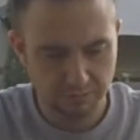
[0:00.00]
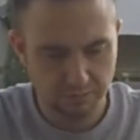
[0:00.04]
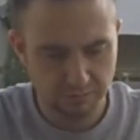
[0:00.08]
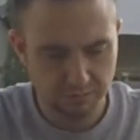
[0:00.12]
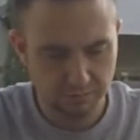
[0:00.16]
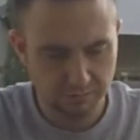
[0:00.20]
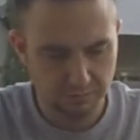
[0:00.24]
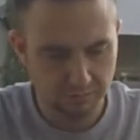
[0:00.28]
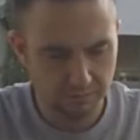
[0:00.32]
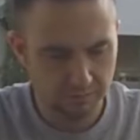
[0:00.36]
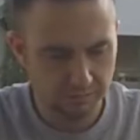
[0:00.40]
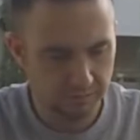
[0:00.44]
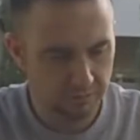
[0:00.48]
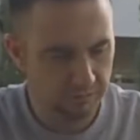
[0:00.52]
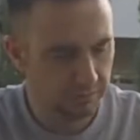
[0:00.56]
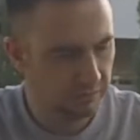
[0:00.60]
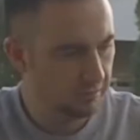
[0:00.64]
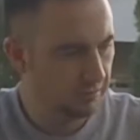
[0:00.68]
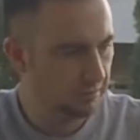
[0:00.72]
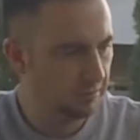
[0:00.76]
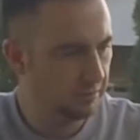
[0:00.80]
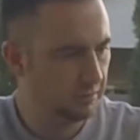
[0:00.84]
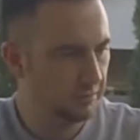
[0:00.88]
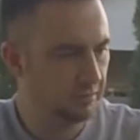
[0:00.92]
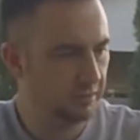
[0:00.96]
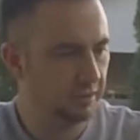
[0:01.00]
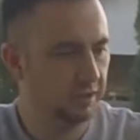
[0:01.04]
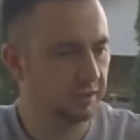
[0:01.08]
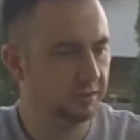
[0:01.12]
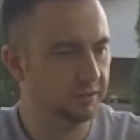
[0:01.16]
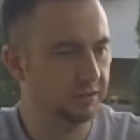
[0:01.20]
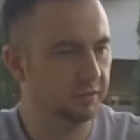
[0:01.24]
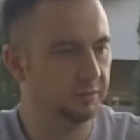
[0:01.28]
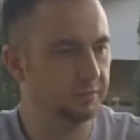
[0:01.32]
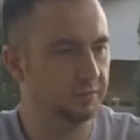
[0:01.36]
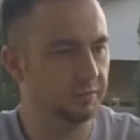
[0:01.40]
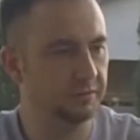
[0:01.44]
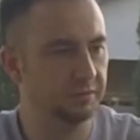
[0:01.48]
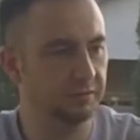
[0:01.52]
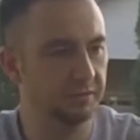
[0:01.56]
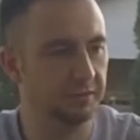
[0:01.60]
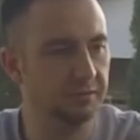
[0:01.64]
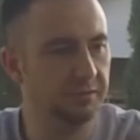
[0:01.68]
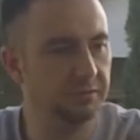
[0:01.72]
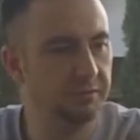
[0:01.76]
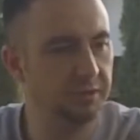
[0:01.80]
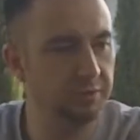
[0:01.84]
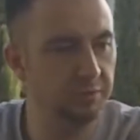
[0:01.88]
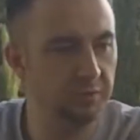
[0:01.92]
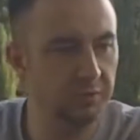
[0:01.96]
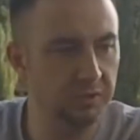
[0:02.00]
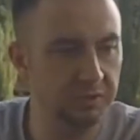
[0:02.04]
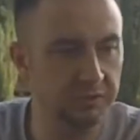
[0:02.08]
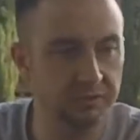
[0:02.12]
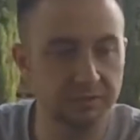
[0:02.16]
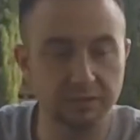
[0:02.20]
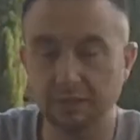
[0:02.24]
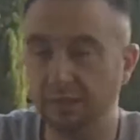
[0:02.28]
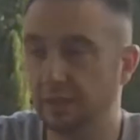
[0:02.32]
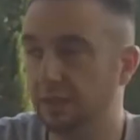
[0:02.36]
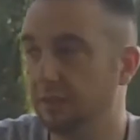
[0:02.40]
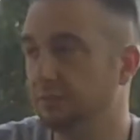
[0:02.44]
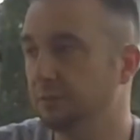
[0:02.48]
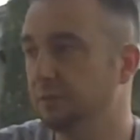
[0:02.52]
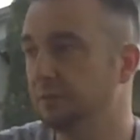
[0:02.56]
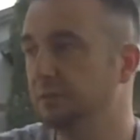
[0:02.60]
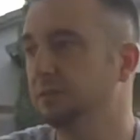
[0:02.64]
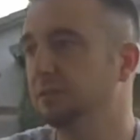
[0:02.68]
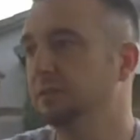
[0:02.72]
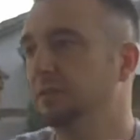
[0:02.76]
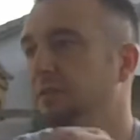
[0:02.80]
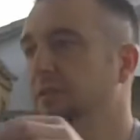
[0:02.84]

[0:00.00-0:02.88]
There's only 3 books in that one.